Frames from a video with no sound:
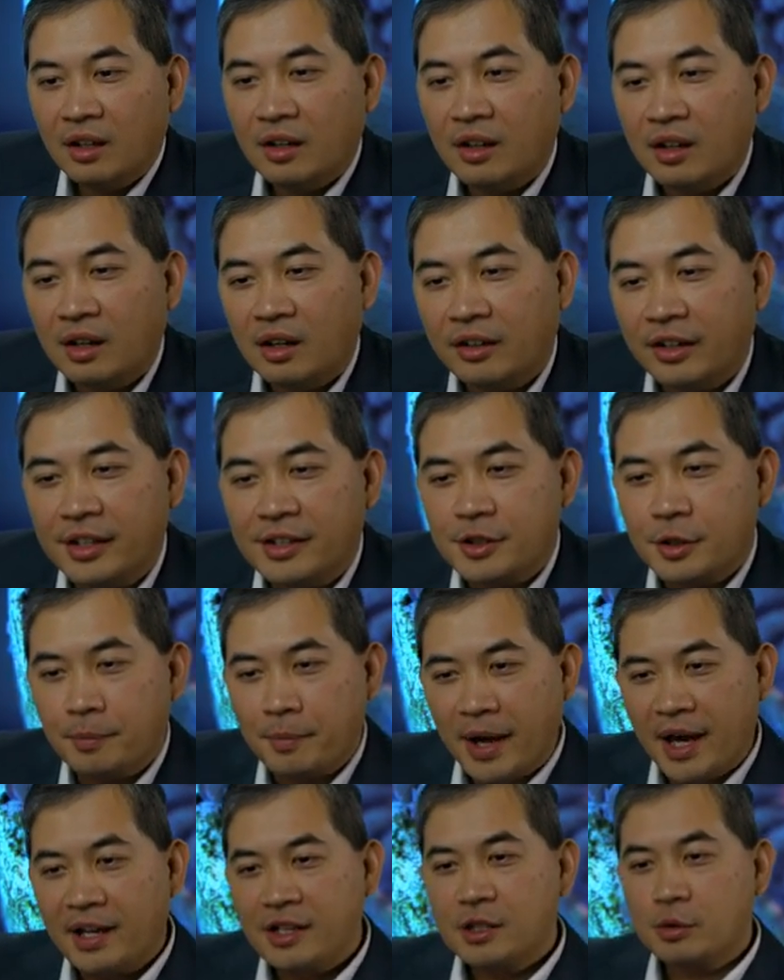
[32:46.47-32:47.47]
Okay, so
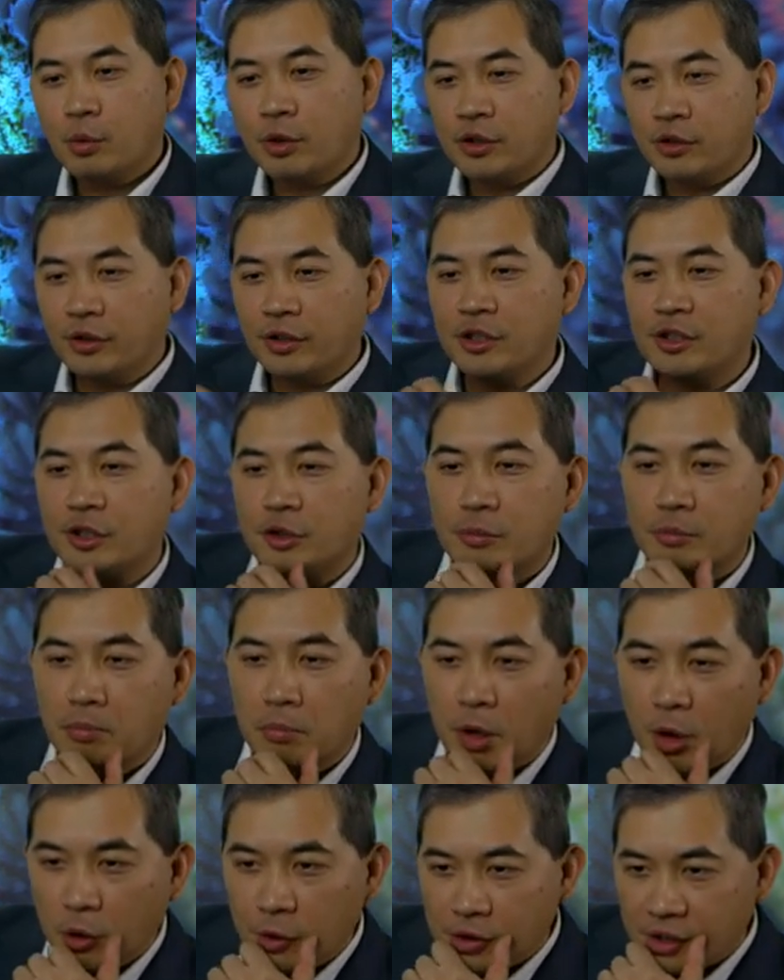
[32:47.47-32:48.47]
Matt is wondering, do
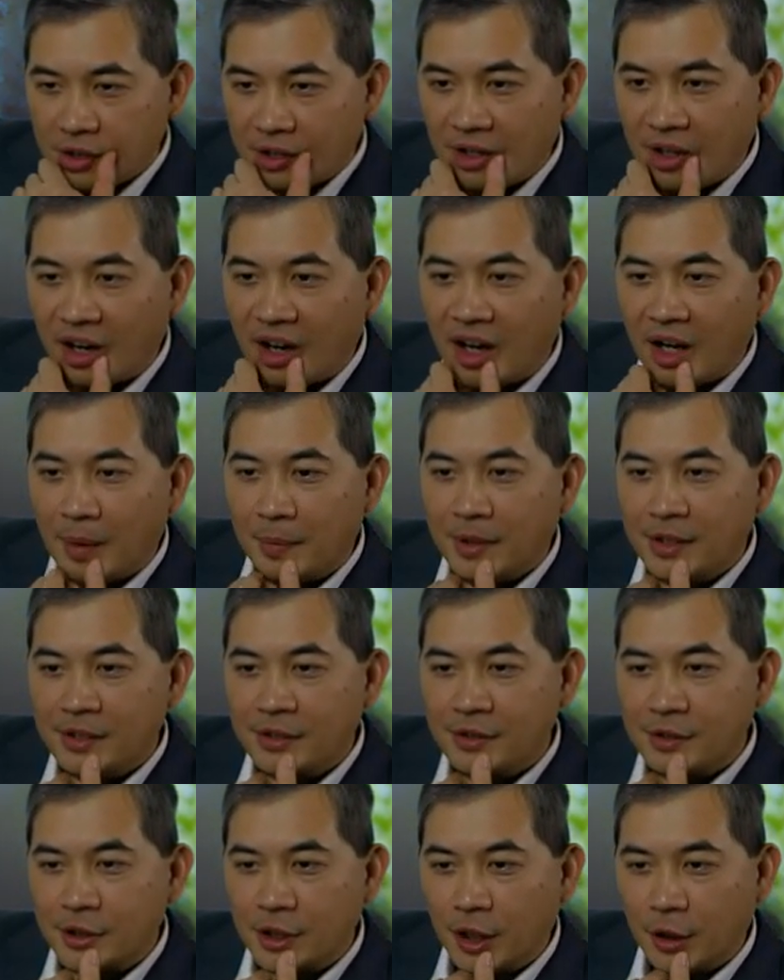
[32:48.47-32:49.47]
most common
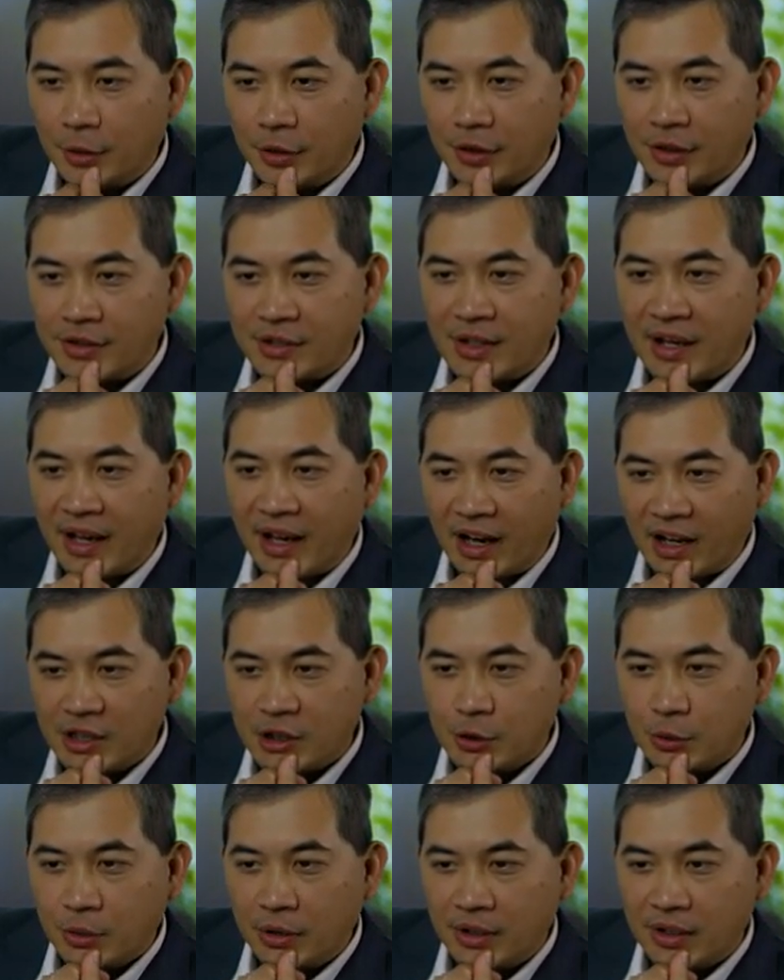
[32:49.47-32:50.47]
zoas
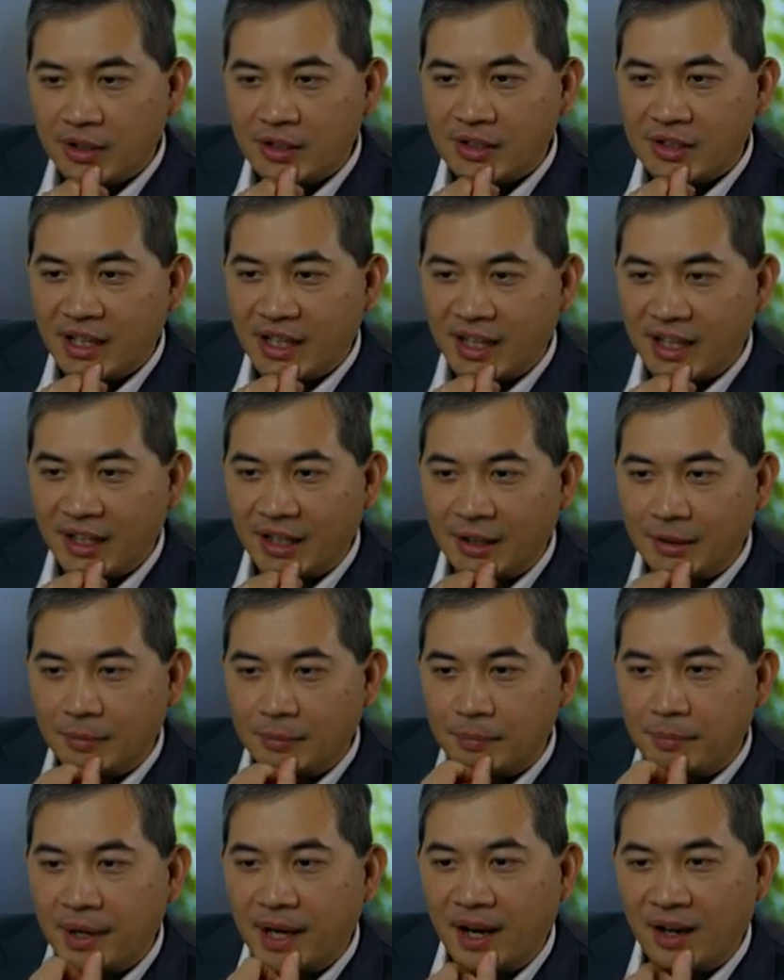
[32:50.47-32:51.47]
actually contain
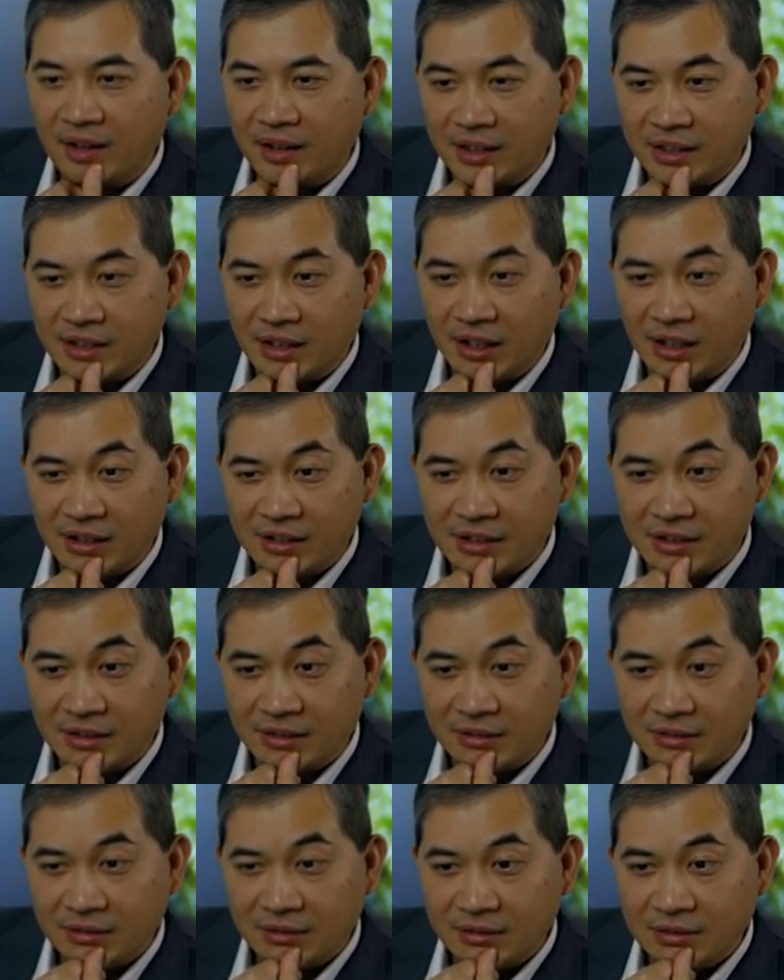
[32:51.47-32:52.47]

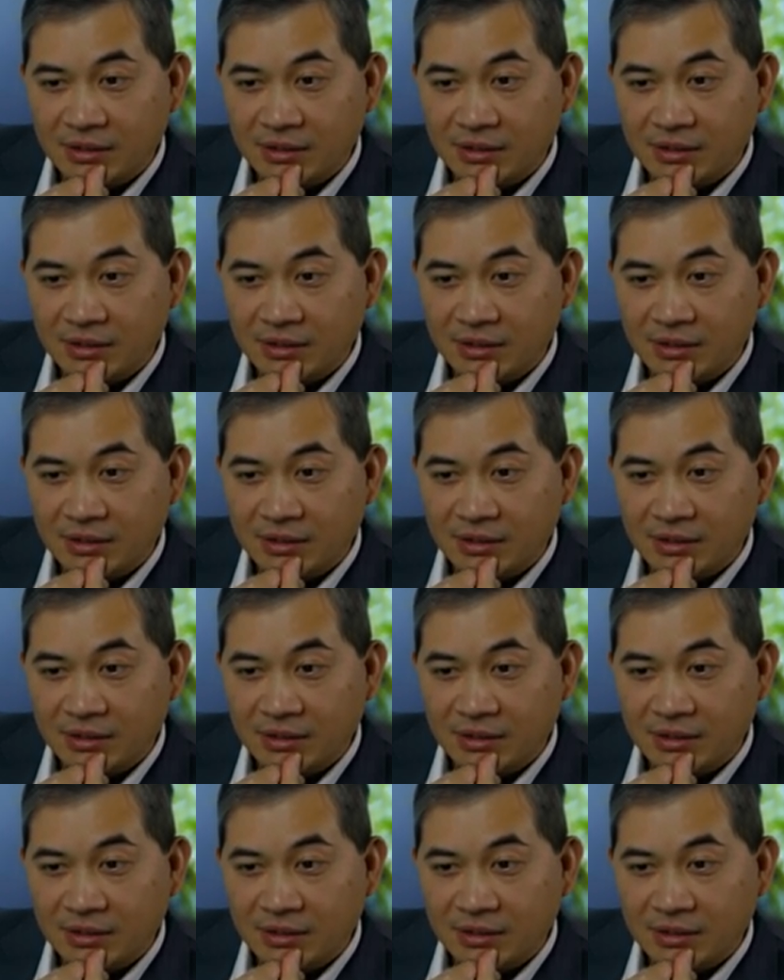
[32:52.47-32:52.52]
palytoxin?